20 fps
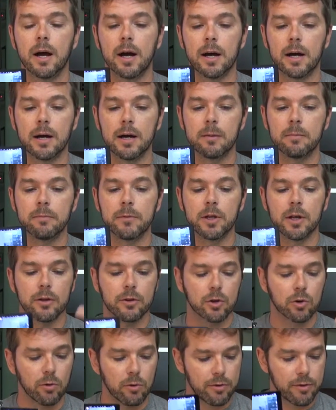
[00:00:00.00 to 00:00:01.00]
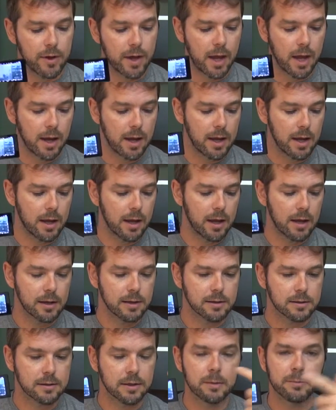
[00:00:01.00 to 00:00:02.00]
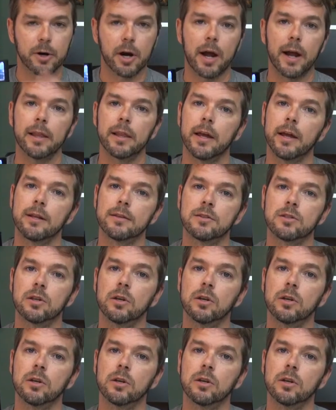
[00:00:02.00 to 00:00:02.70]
The other cool thing is zebra highlights.